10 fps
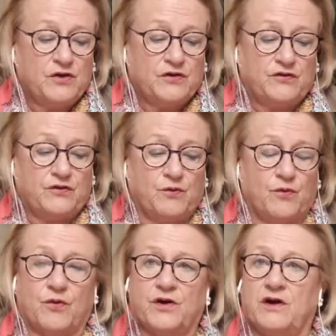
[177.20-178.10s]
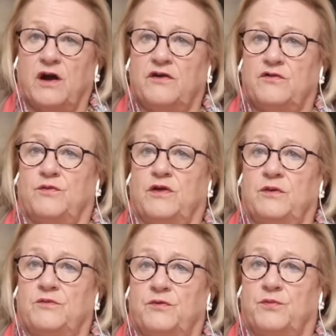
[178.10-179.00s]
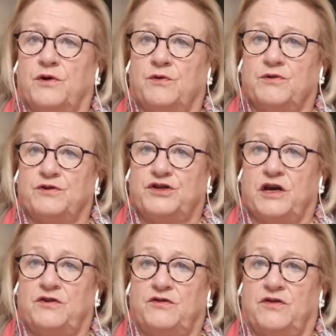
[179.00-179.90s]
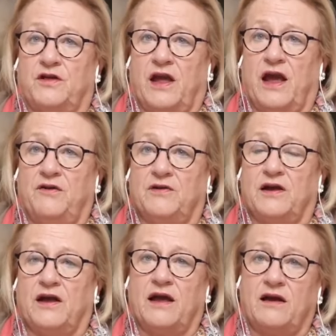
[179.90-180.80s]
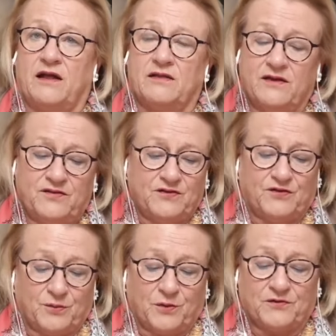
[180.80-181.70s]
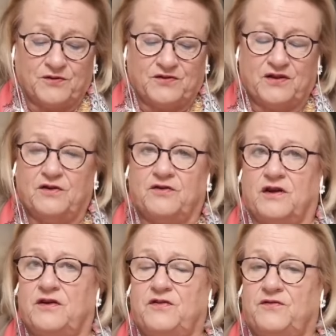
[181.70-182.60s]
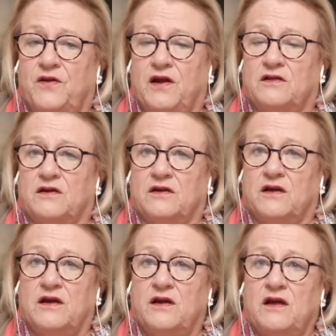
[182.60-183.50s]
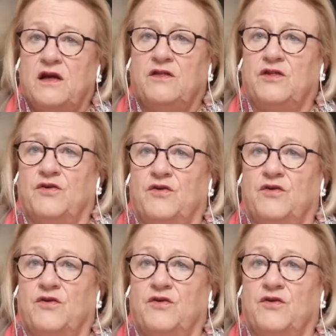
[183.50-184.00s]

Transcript: to organize with him to bring real change to the county. And I listened to him. I was at dinner and I said, Franklin, they're all